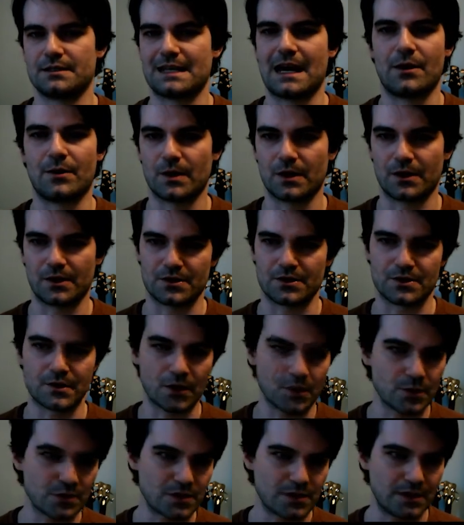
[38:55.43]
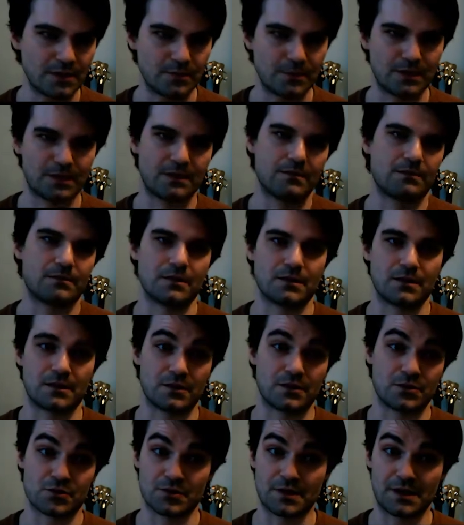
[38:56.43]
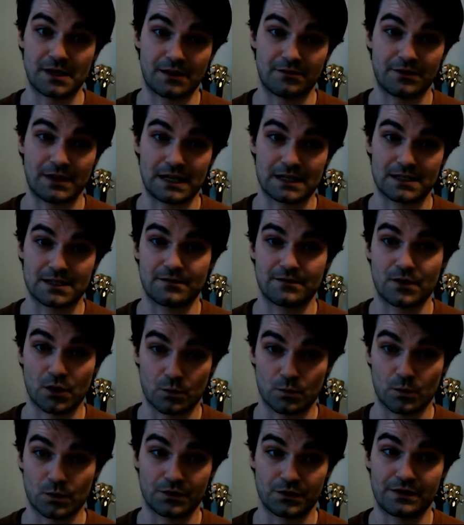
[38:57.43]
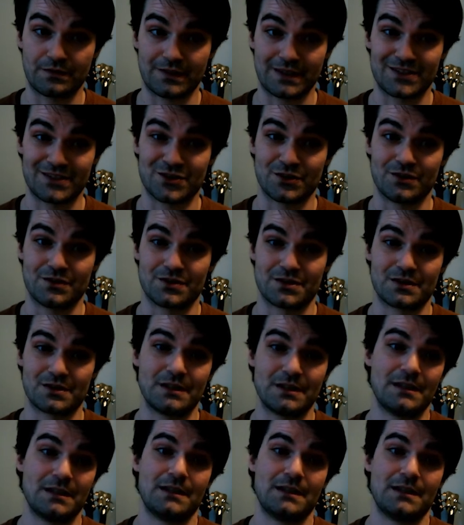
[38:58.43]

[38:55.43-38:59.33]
how do artists negotiate with the constraining effects of art world conventions?